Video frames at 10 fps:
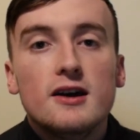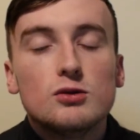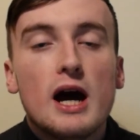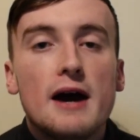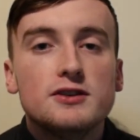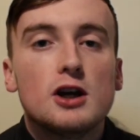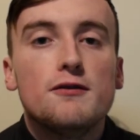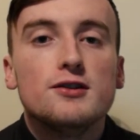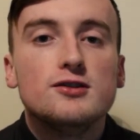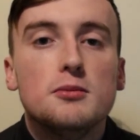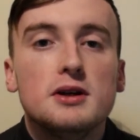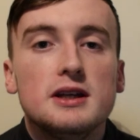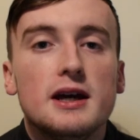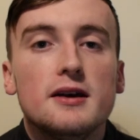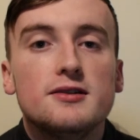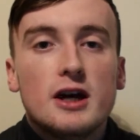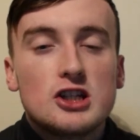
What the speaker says: so I have to go for somebody else.